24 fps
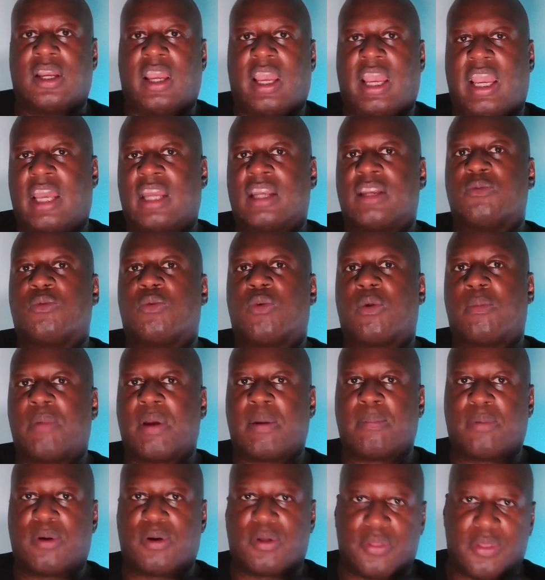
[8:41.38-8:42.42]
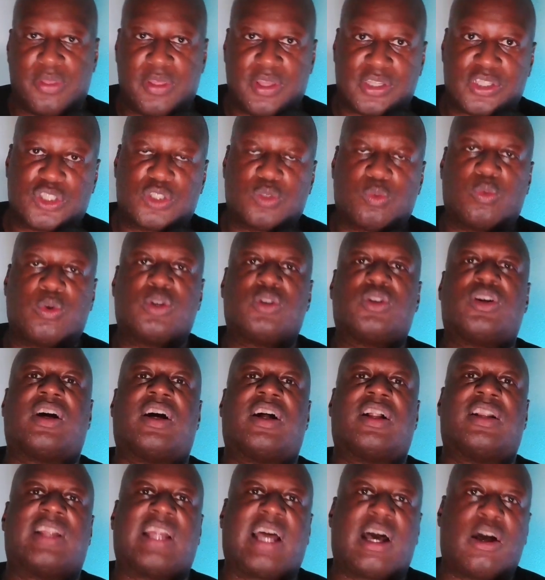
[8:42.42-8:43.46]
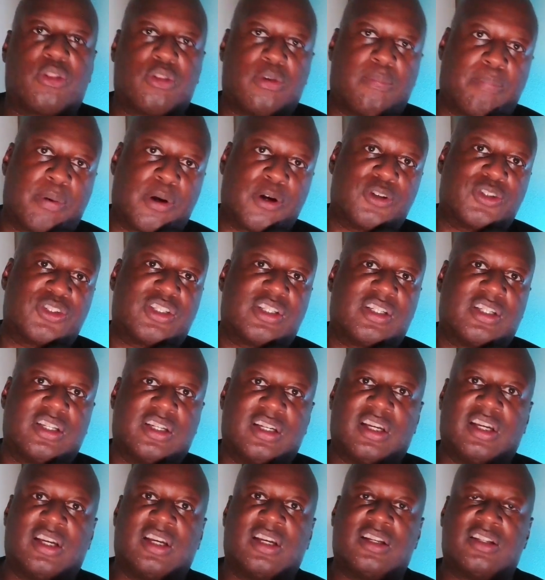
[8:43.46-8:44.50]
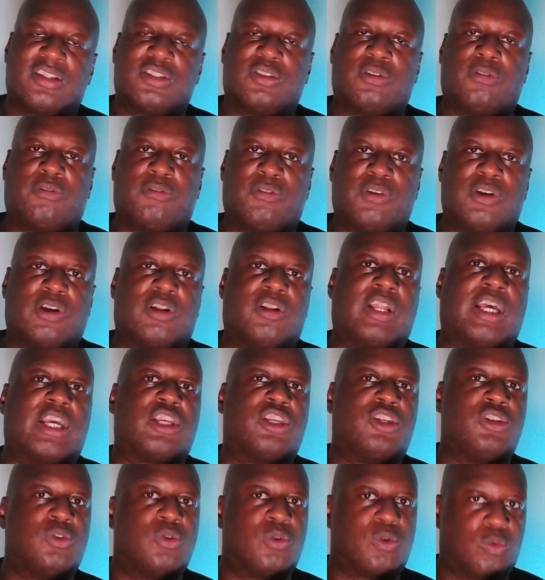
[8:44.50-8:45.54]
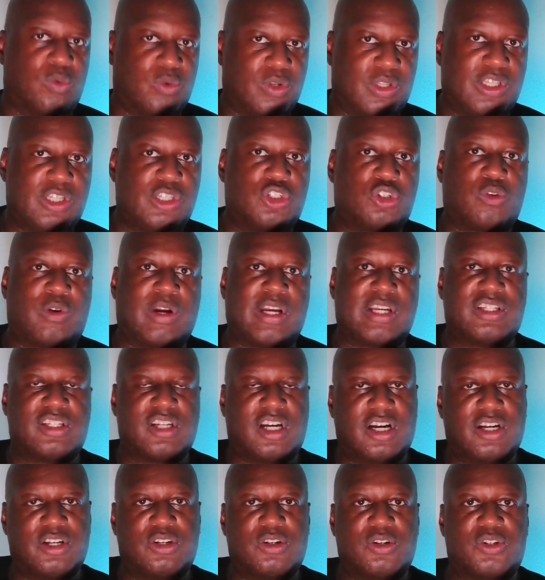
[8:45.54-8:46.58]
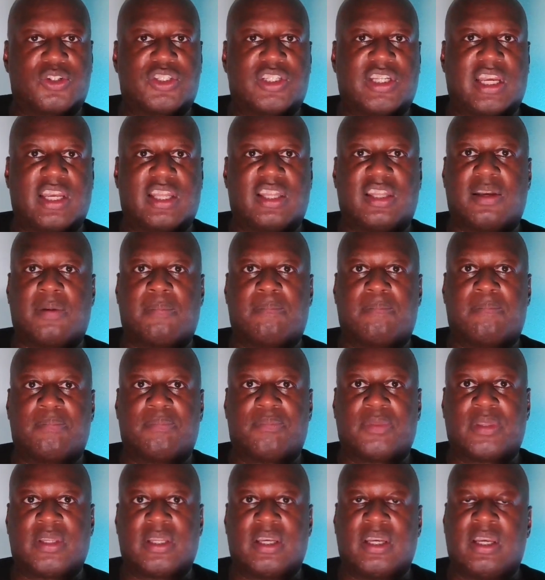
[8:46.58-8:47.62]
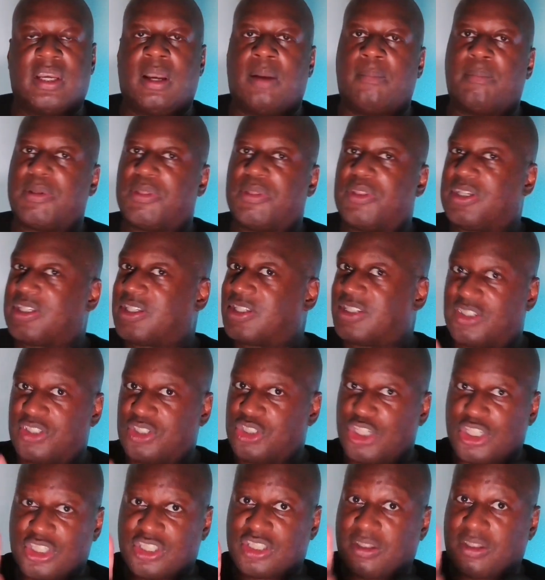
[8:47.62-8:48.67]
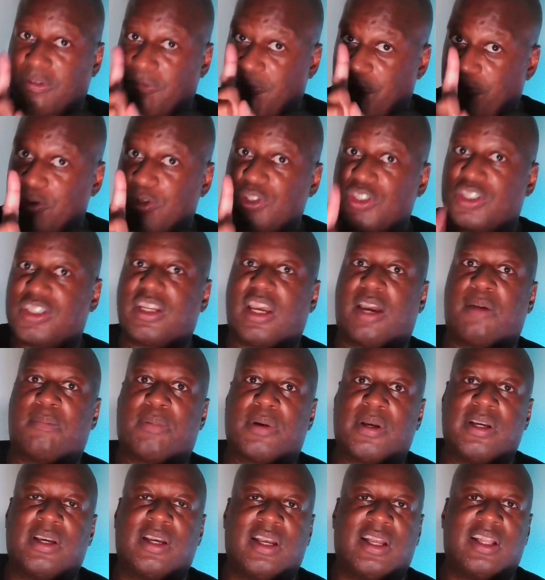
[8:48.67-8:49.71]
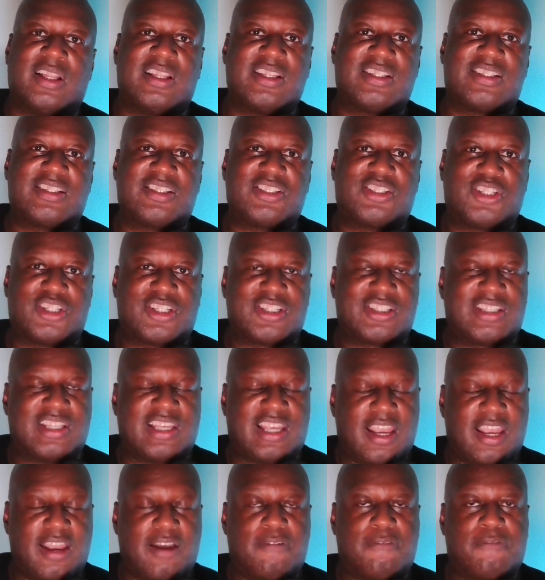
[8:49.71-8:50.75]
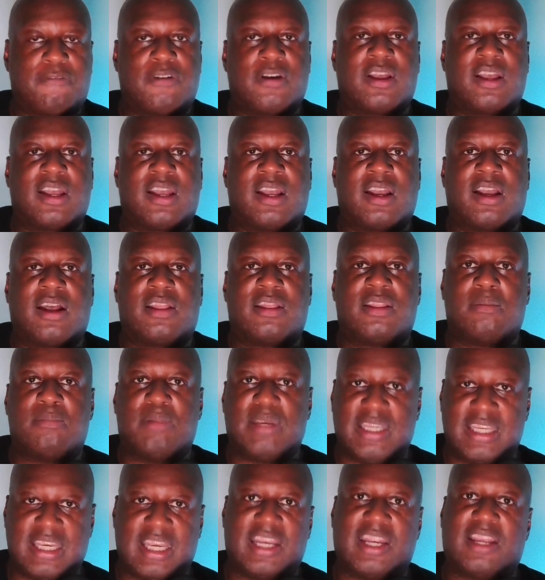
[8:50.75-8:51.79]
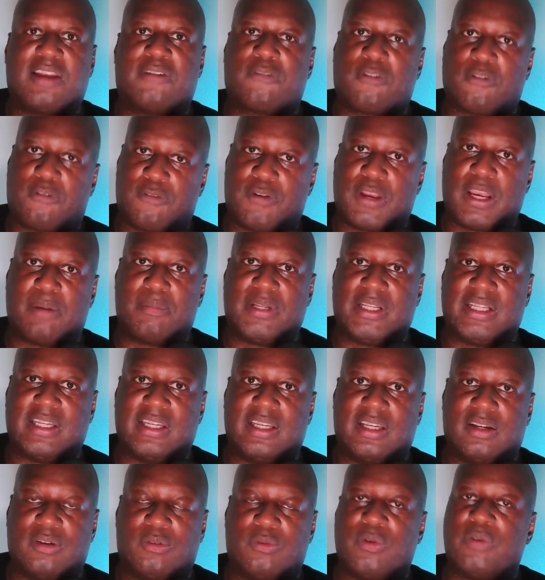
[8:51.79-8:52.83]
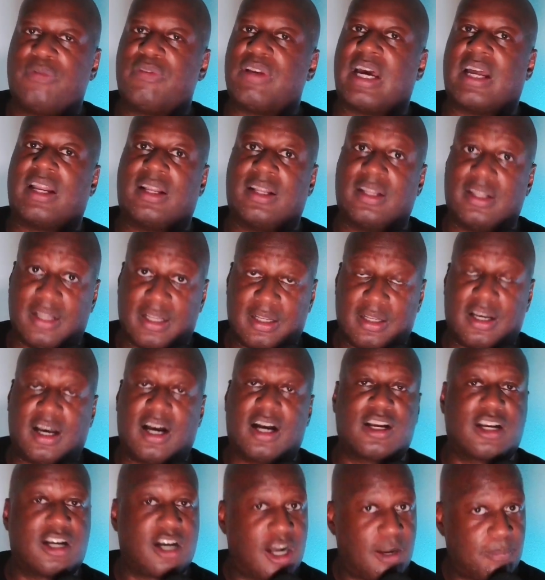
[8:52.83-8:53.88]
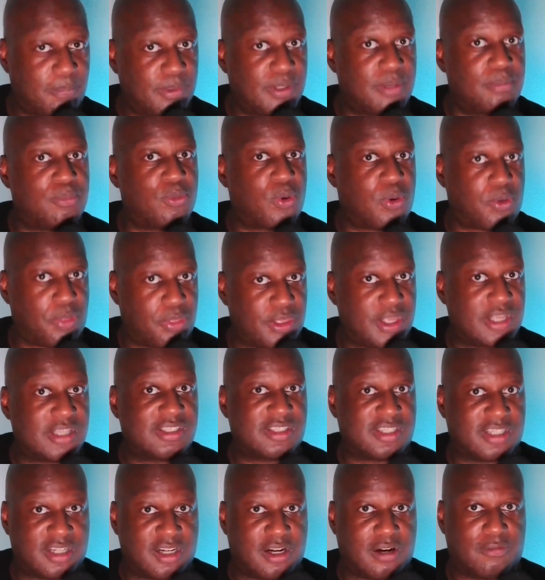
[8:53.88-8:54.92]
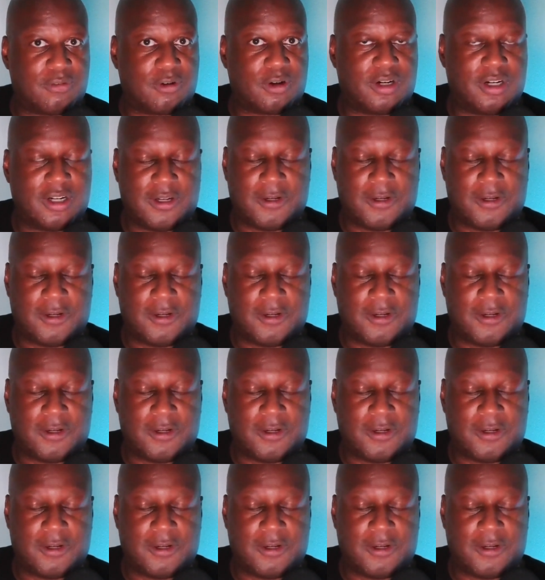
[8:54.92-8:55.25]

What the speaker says: And remember, this will allow the person to feel like you are really trying to understand them. But this is just the first step. This is just the beginning for family. We've got a couple of more things to cover.